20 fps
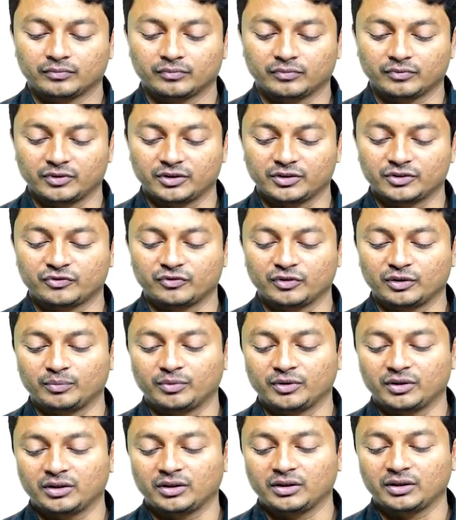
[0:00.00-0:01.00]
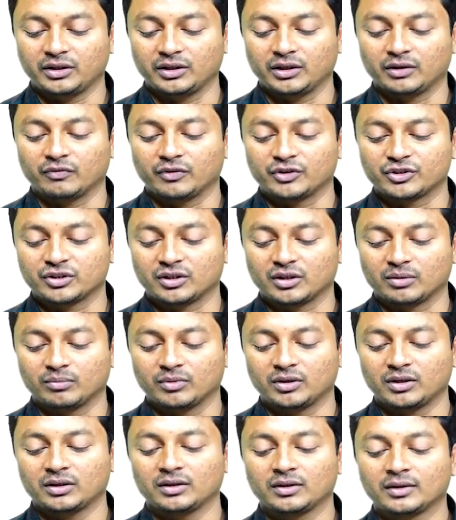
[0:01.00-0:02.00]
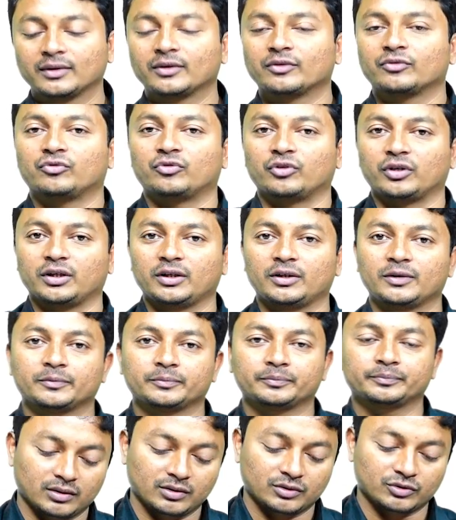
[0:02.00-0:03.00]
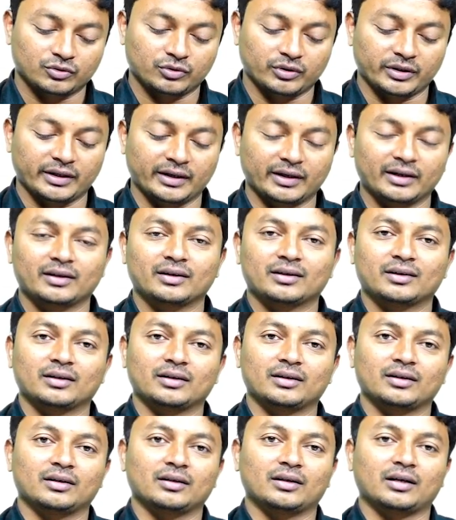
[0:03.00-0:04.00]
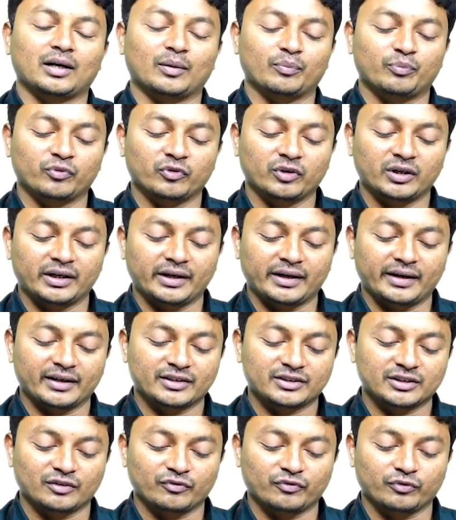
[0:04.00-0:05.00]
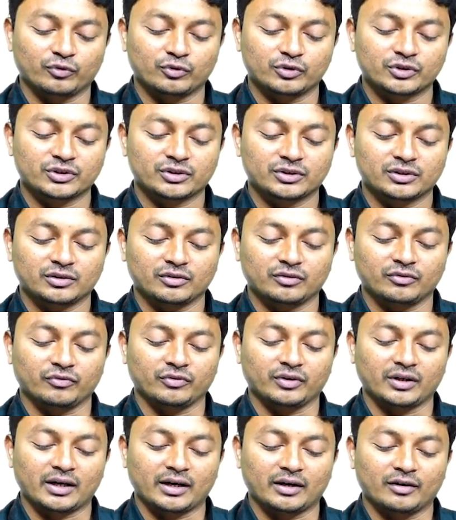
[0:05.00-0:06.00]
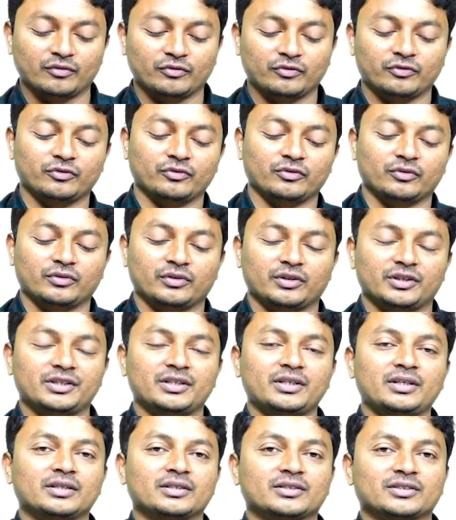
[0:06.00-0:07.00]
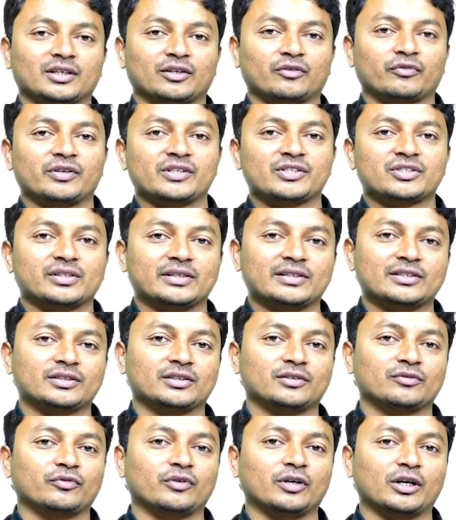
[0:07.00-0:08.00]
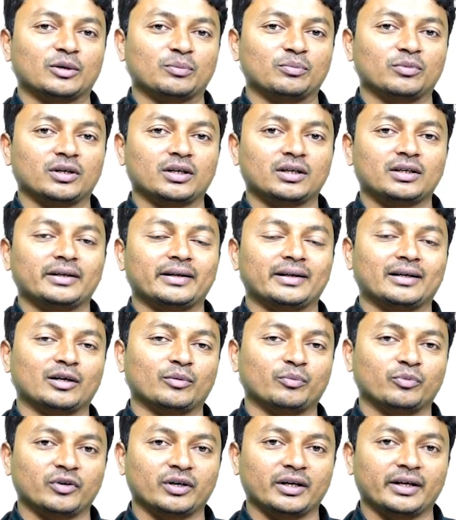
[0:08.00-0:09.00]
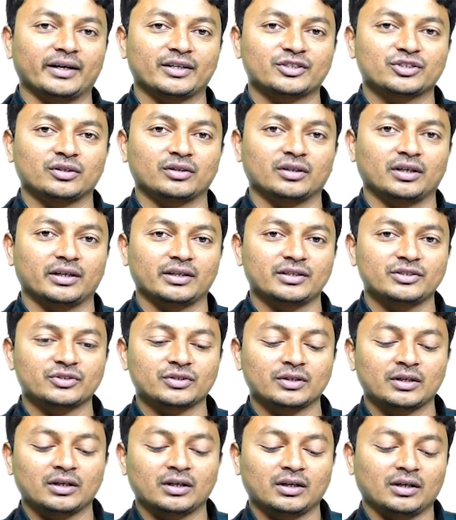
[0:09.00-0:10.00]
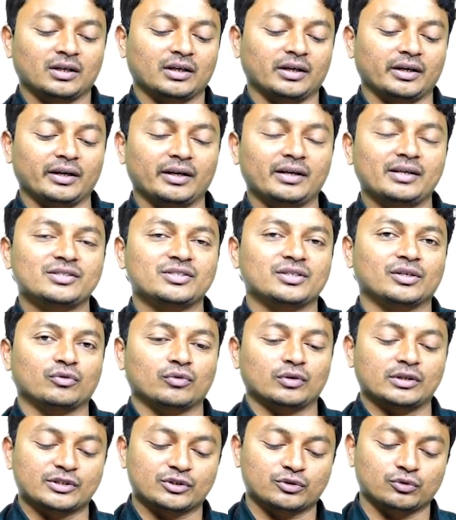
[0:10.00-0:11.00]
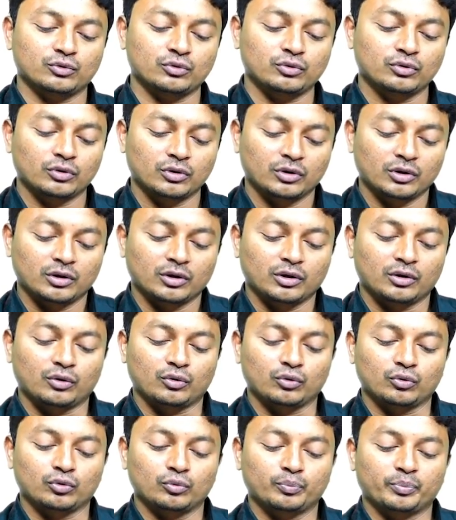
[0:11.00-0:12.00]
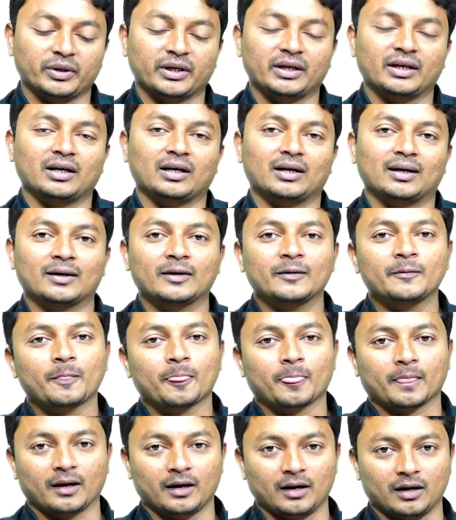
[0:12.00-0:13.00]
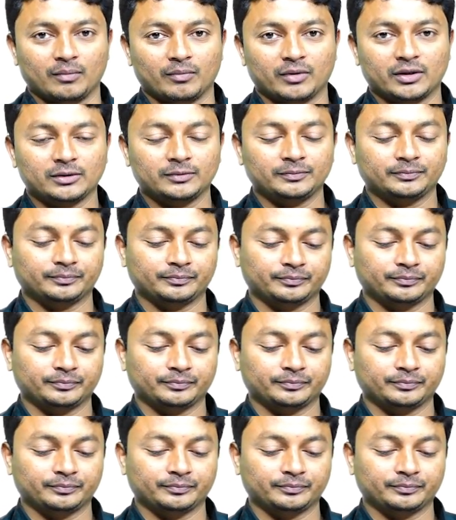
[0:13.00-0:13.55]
This will be the equation number 3. So at upward direction force, we have the surface tension formula at upward direction, that is A is equals to 2 pi r gamma.